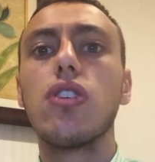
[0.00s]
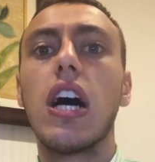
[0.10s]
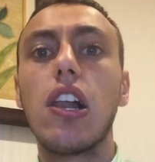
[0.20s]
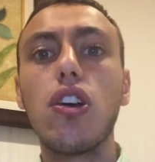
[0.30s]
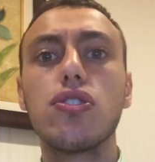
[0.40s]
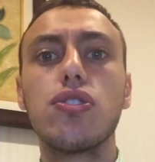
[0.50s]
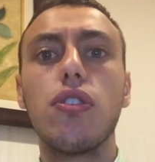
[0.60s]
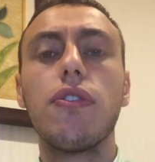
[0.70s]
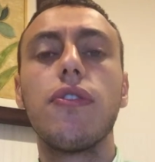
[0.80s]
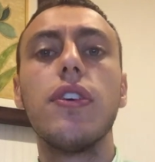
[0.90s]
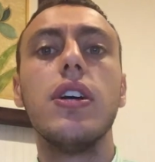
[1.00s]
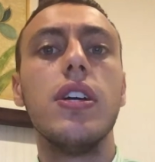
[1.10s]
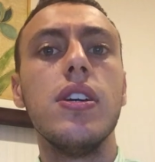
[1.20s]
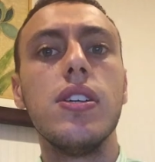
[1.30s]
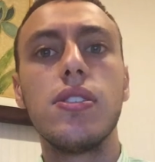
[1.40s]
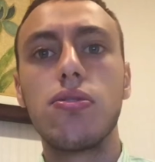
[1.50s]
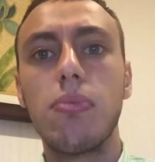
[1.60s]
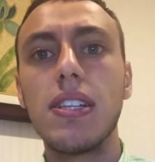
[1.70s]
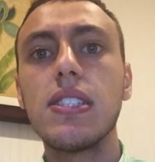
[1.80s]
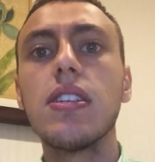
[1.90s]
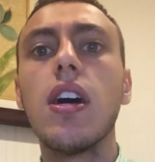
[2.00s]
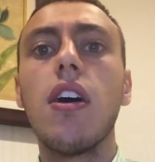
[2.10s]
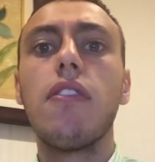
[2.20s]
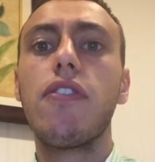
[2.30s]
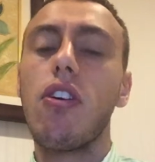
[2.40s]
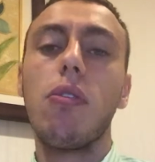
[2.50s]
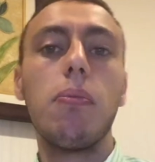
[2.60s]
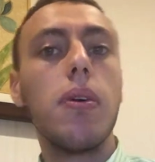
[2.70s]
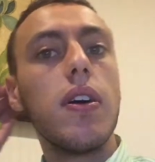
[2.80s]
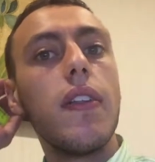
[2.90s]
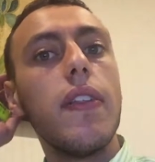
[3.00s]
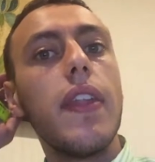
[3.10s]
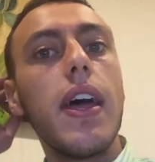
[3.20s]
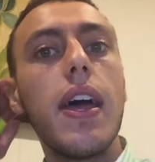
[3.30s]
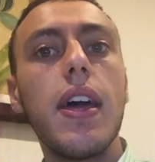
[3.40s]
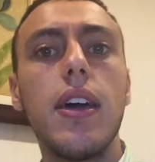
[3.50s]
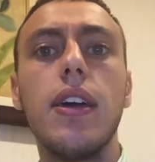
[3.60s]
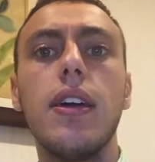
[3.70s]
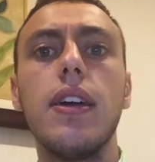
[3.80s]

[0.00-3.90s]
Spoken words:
a lot of instruments from the